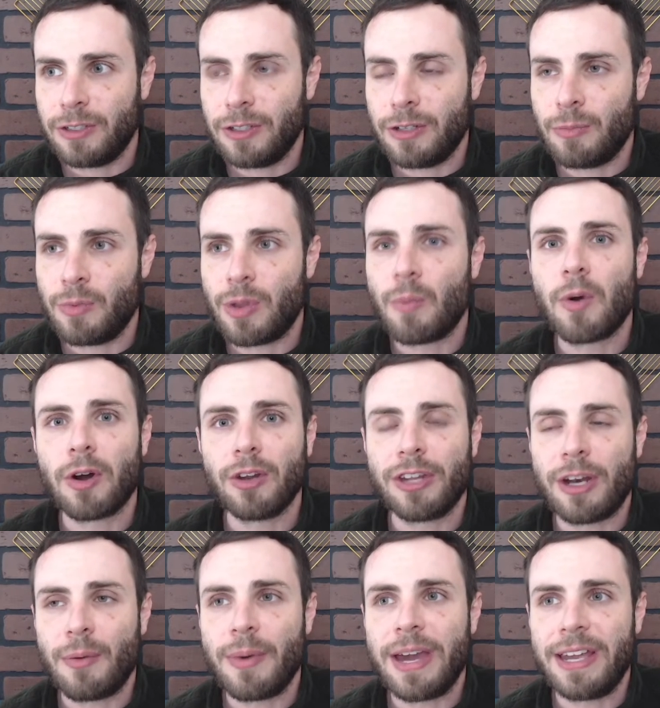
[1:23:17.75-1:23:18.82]
the world in
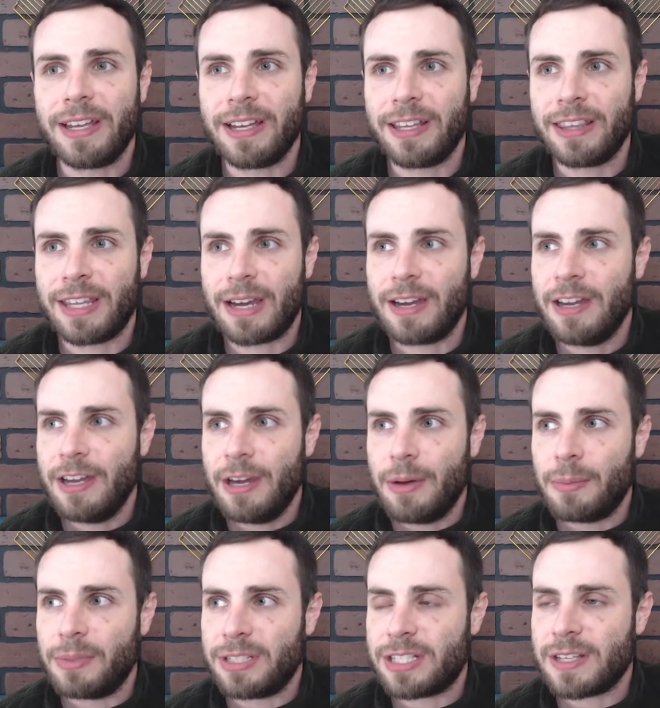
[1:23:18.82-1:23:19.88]
a way that
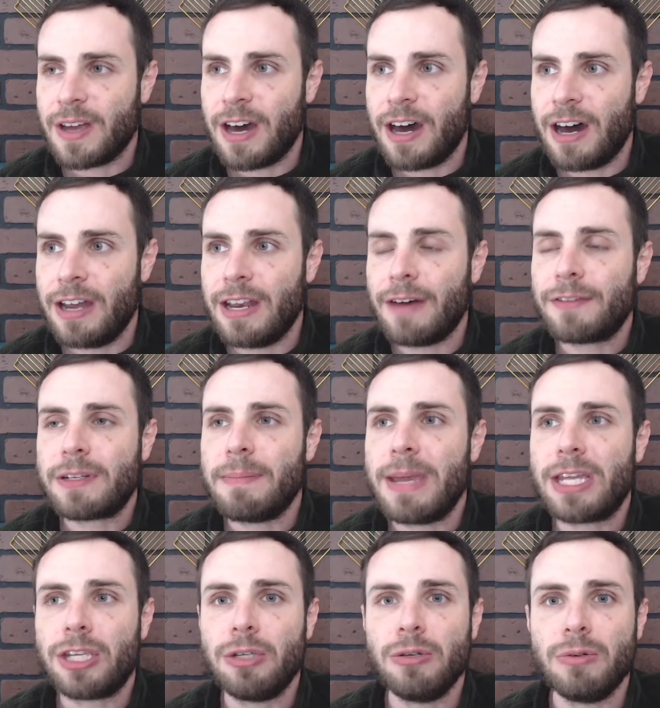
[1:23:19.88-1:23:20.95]
was enough to
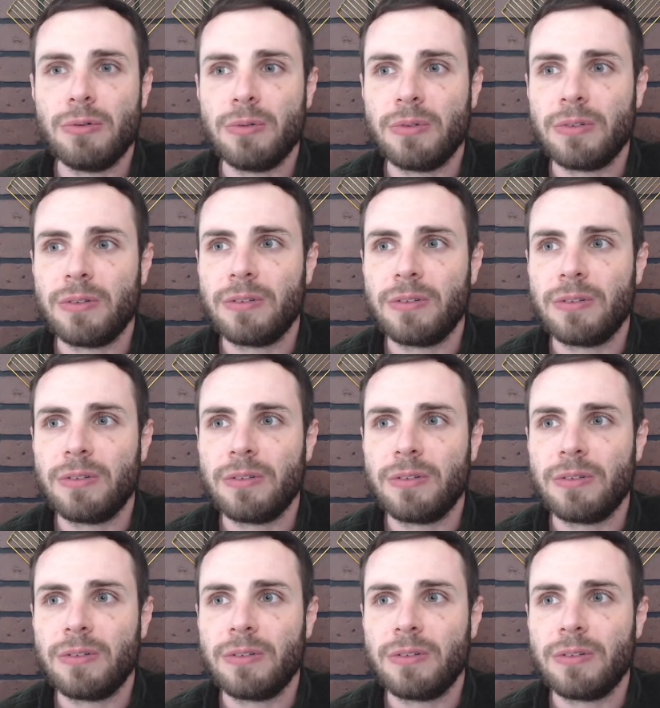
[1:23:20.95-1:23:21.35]
make you